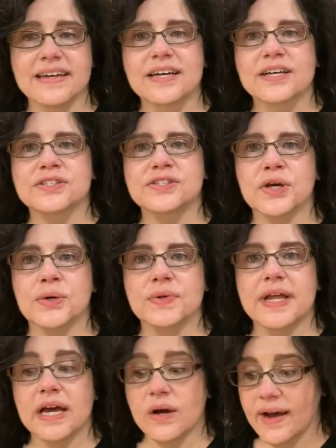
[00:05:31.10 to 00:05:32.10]
so
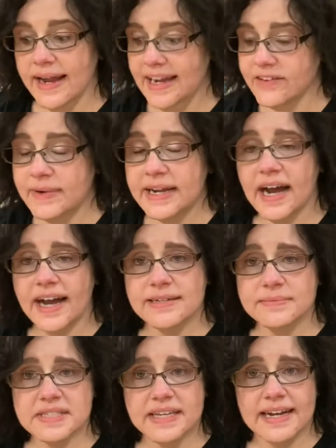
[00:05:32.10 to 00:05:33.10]
now I have my
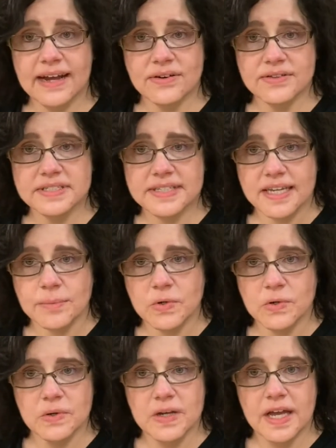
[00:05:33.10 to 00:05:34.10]
items laid out on the
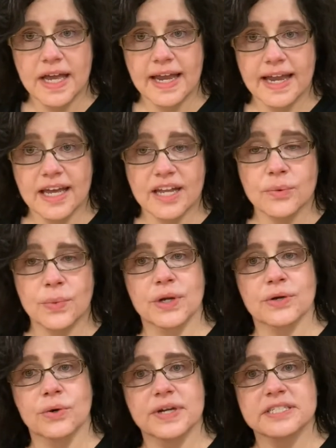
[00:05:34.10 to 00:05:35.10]
table and we are
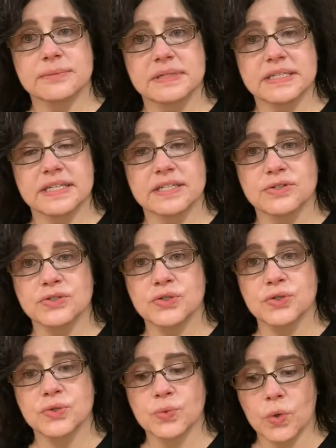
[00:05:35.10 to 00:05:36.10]
going to begin
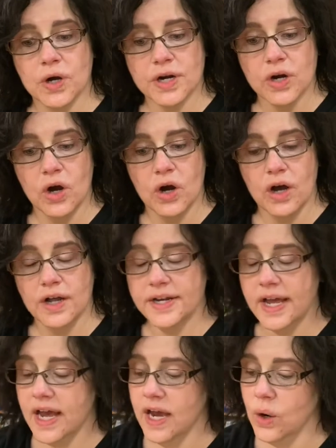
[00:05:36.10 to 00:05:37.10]
to work on
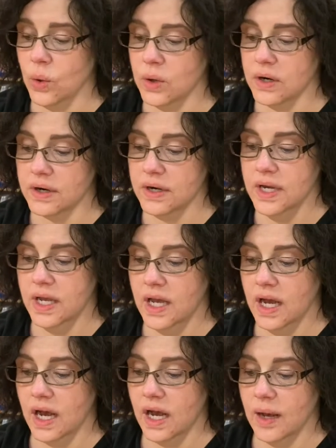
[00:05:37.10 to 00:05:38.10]
our
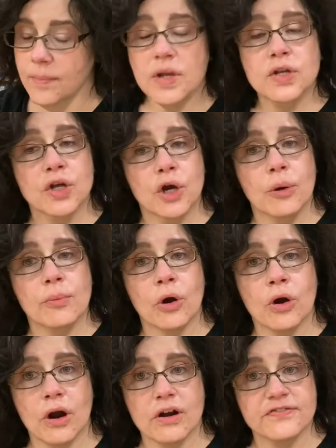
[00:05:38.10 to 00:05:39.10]
um, gnome
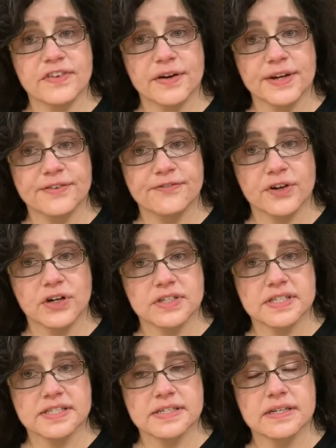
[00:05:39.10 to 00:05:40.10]
or our fairy
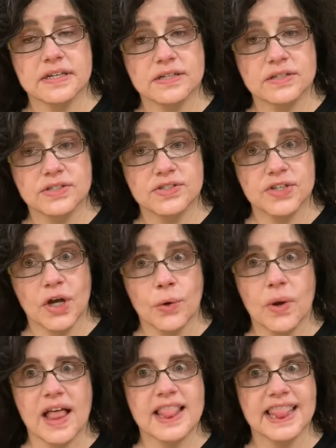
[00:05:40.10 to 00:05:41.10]
first. So
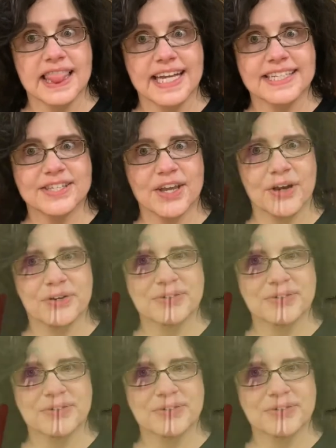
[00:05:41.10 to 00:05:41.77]
let's go.